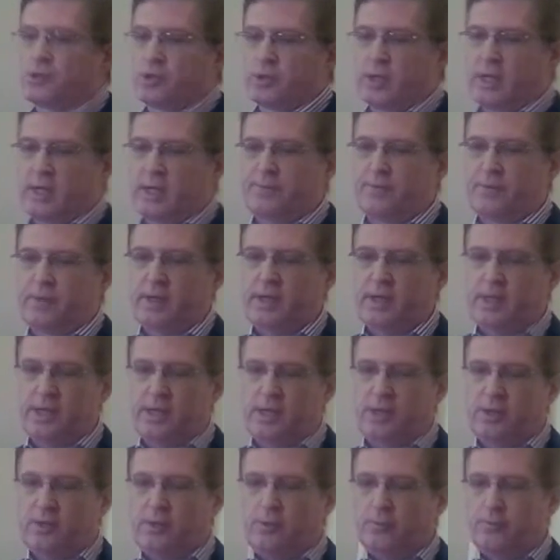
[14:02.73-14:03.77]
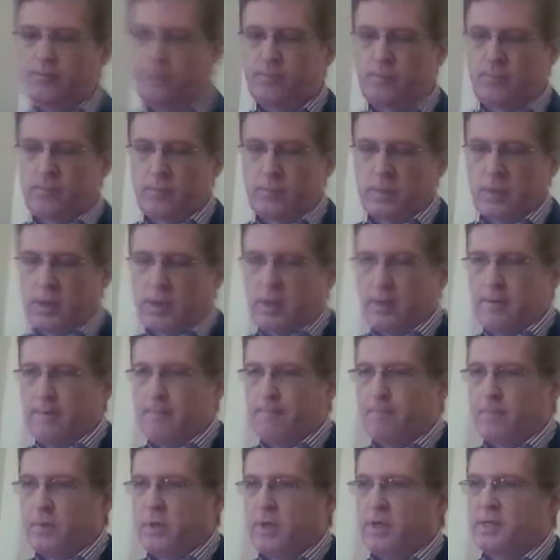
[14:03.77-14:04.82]
we should leave the EU
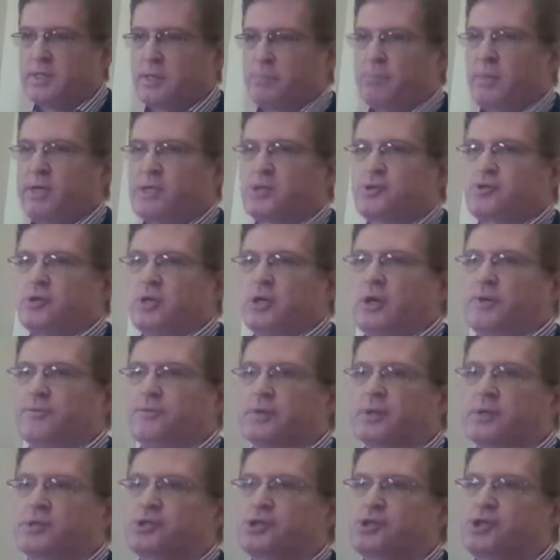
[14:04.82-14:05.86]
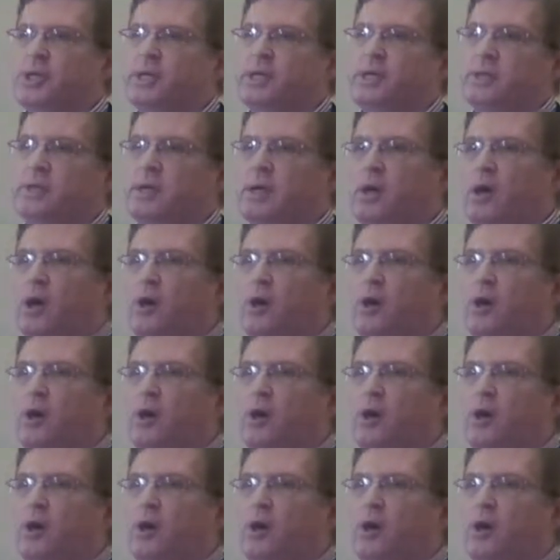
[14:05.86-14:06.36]
is a mixture of the sheer